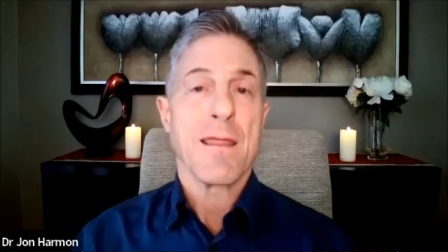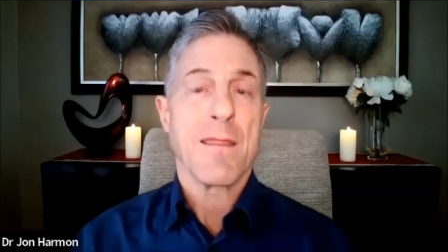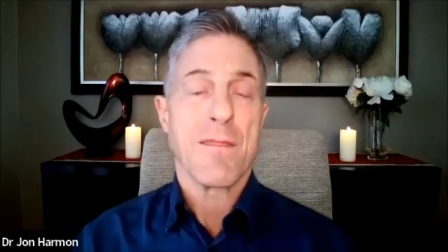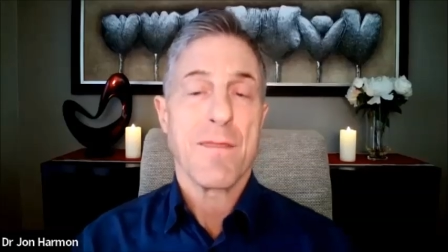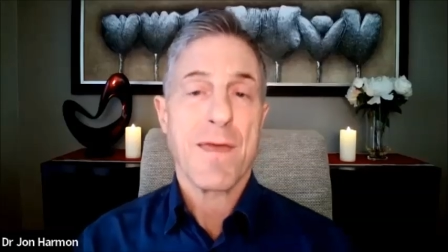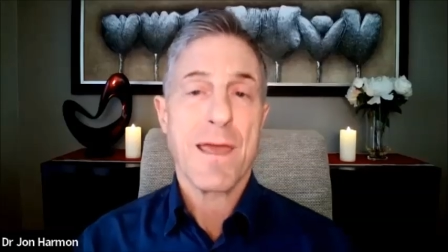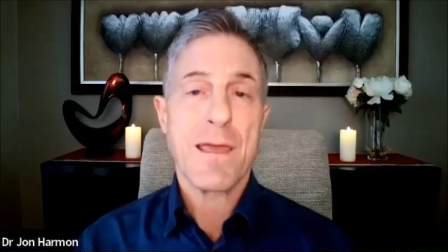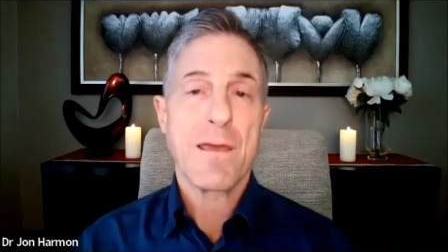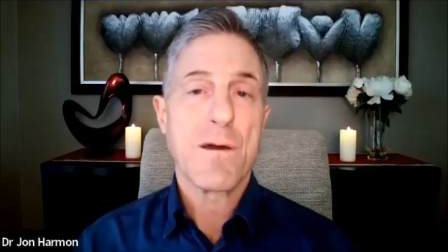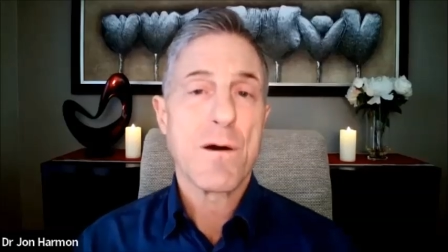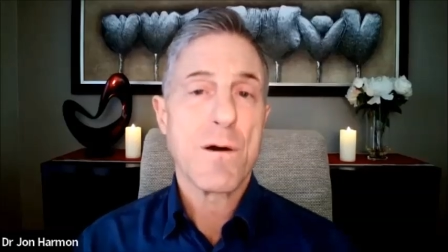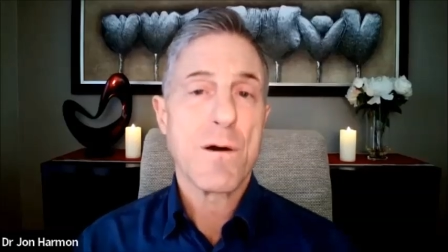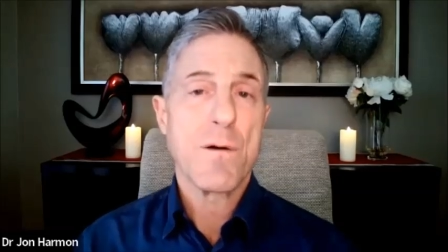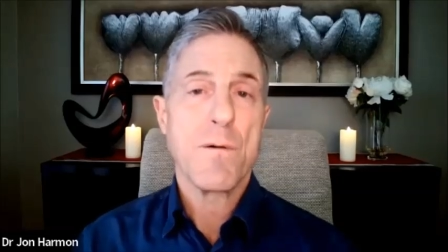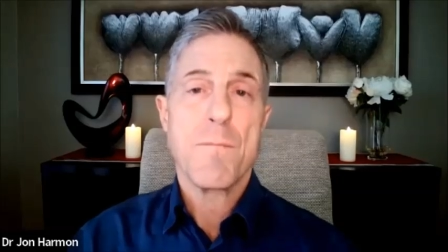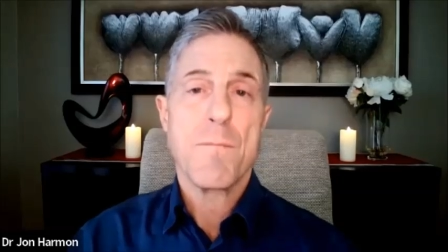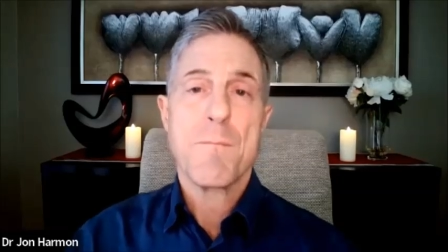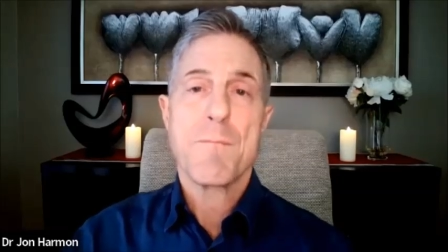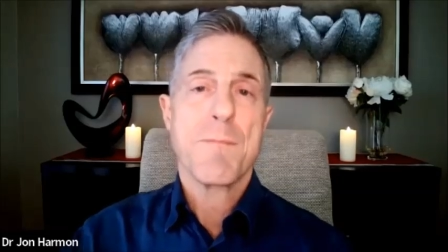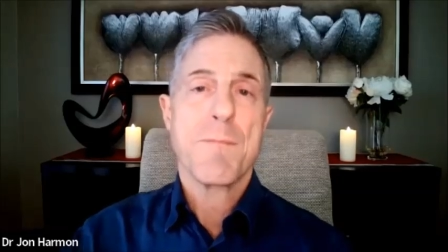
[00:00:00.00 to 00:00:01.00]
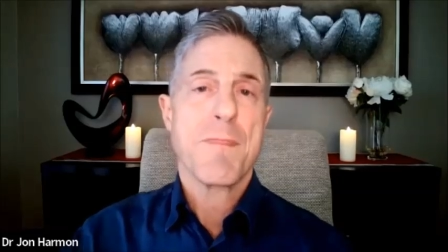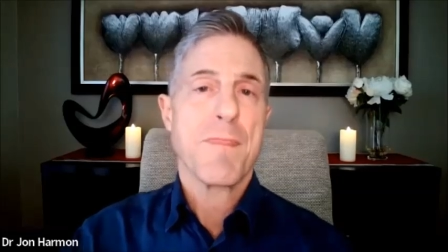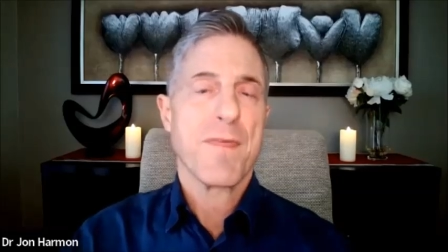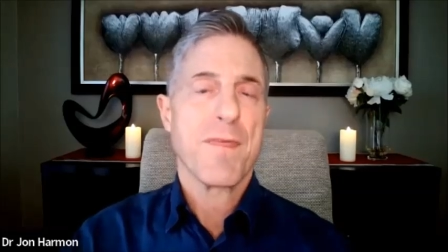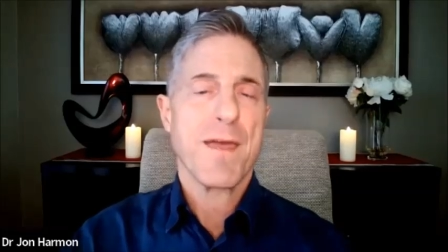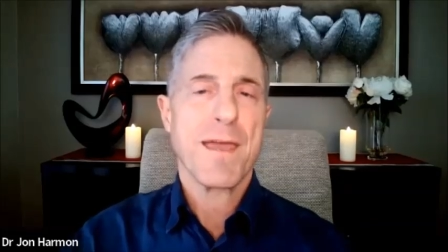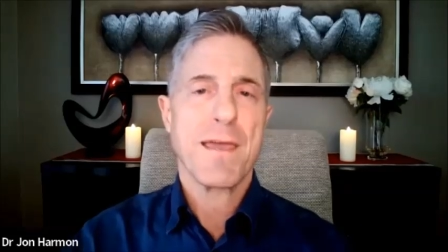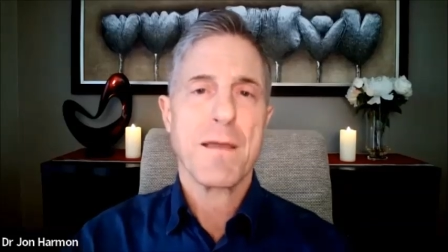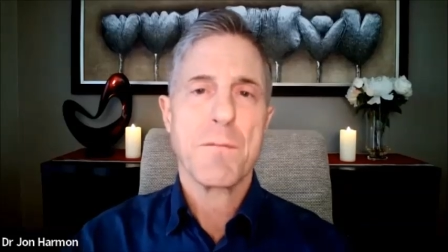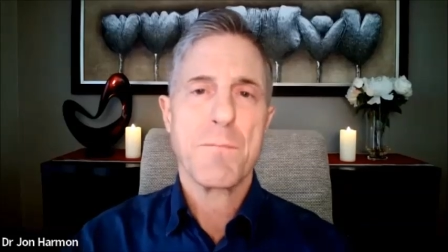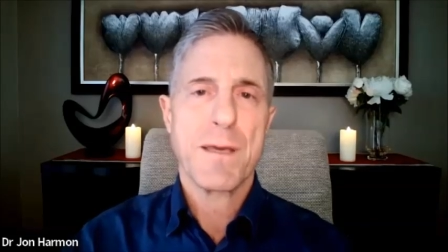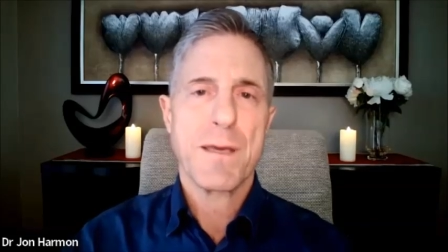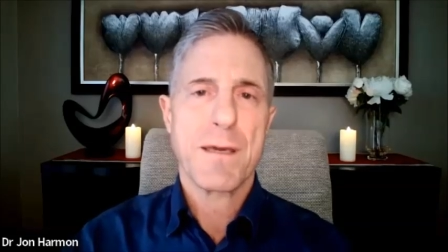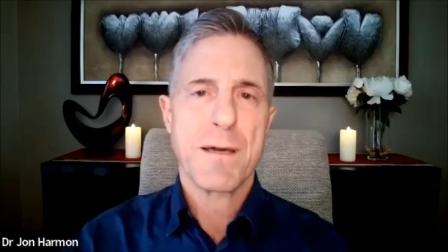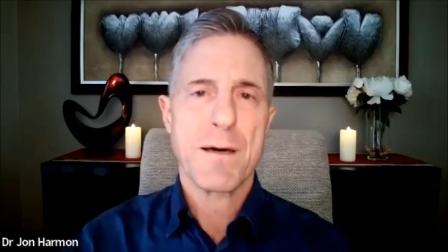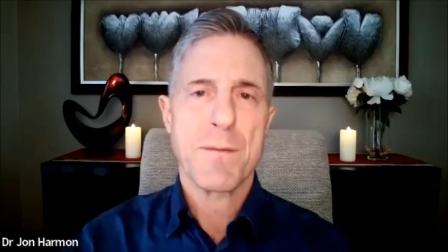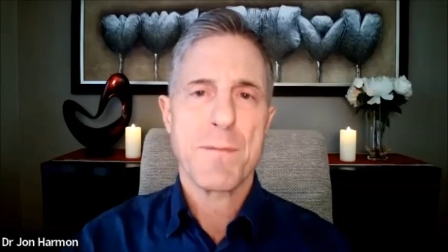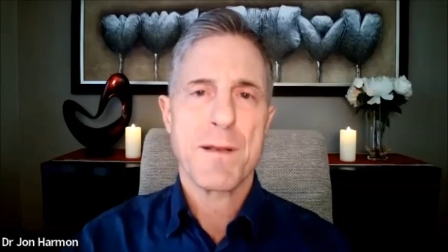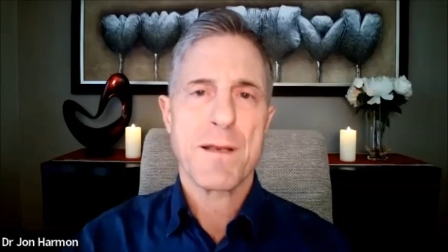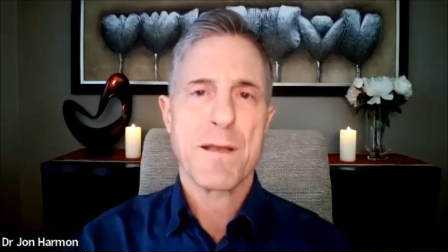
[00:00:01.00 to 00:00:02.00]
They can
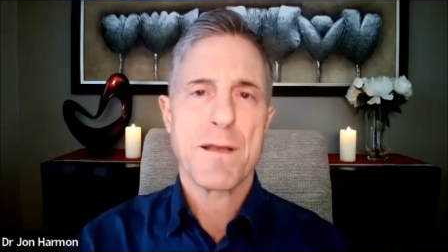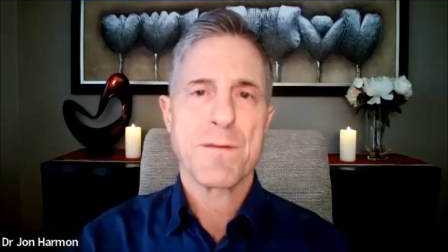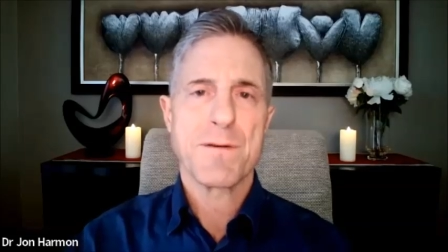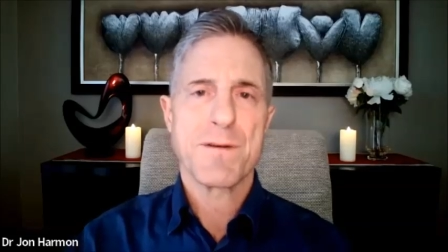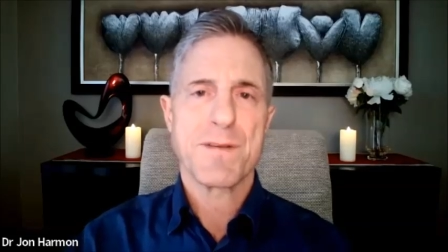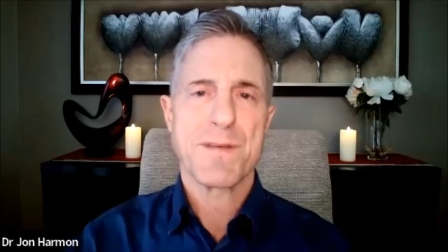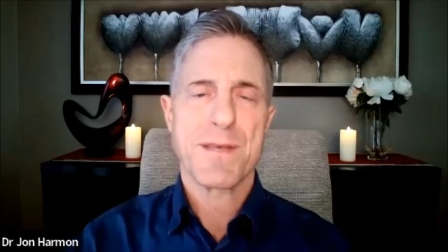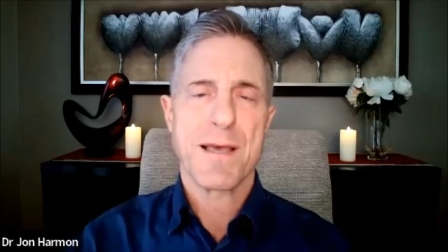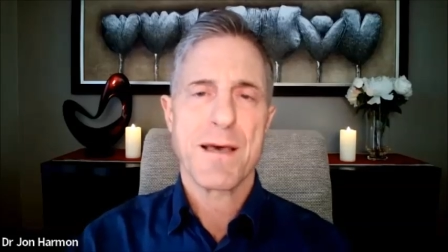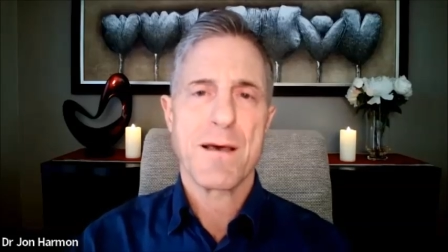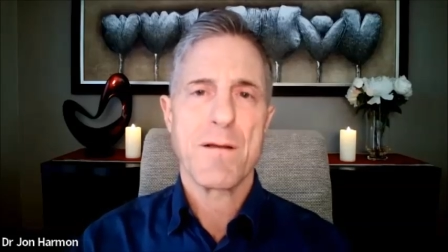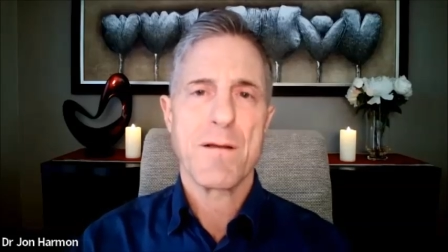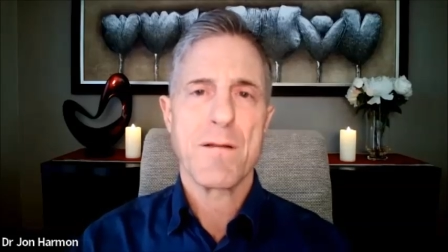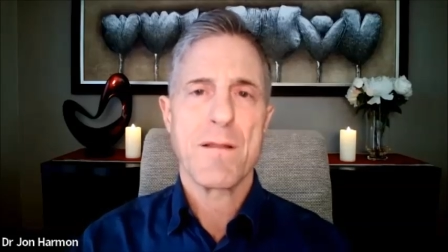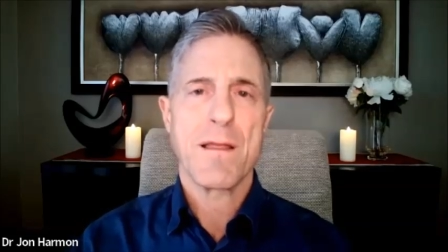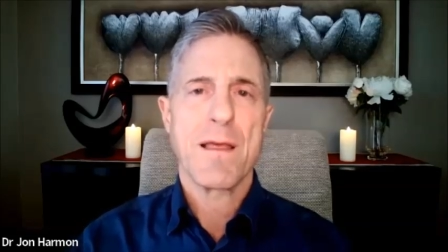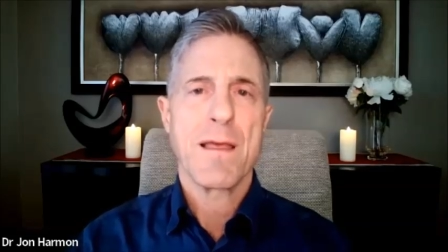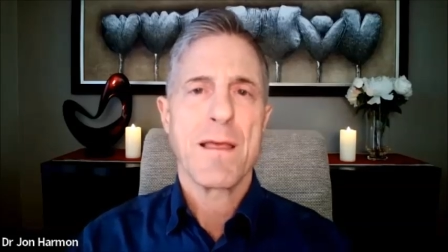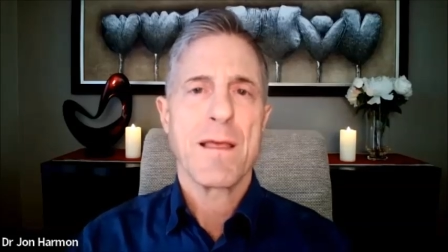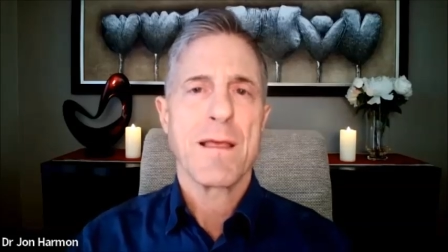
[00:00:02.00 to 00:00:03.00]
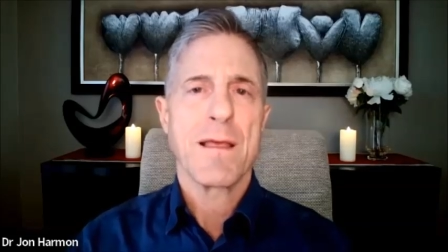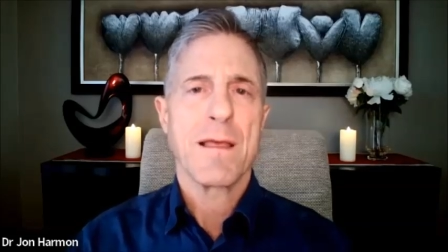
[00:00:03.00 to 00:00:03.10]
become another cell.